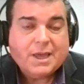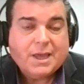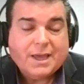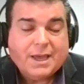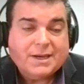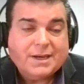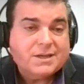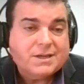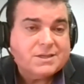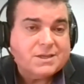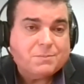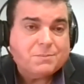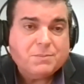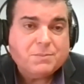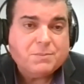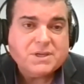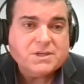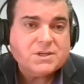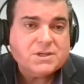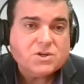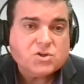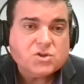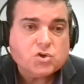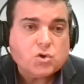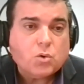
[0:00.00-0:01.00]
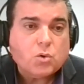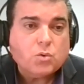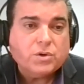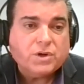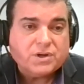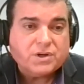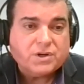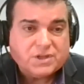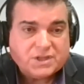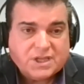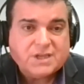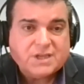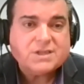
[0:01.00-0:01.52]
And as a business
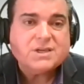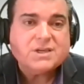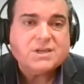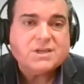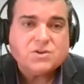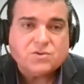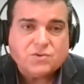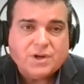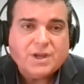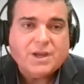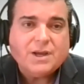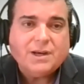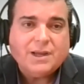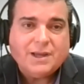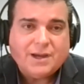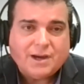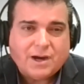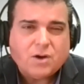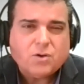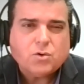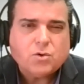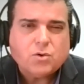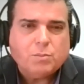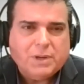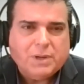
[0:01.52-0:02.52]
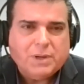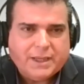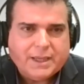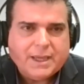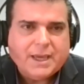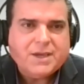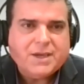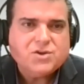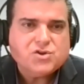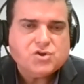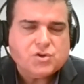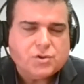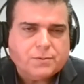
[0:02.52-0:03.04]
owners, this is really our
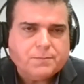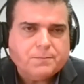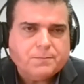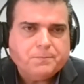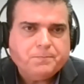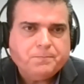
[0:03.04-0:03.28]
obligation.